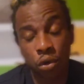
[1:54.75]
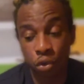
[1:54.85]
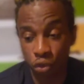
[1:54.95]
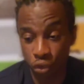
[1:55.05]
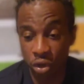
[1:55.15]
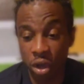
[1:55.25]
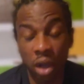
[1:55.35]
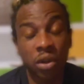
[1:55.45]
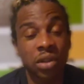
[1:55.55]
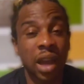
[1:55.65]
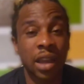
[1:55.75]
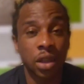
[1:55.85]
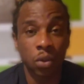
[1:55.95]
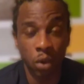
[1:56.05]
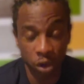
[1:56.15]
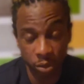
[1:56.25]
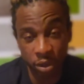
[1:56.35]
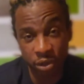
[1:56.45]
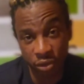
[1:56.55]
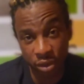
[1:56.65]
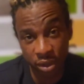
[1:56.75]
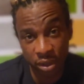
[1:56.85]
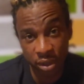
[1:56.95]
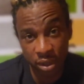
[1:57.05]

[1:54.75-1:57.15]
you treat others like you want to be treated?